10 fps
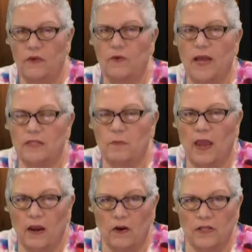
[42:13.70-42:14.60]
you as
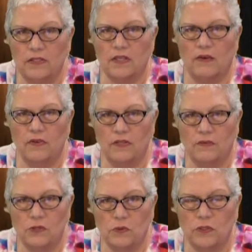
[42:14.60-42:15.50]
parents of
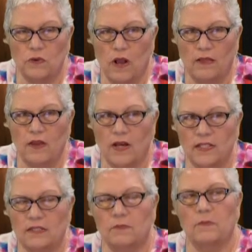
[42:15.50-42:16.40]
individuals who are on the
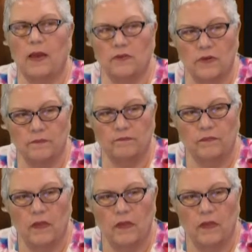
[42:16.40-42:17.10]
autism spectrum,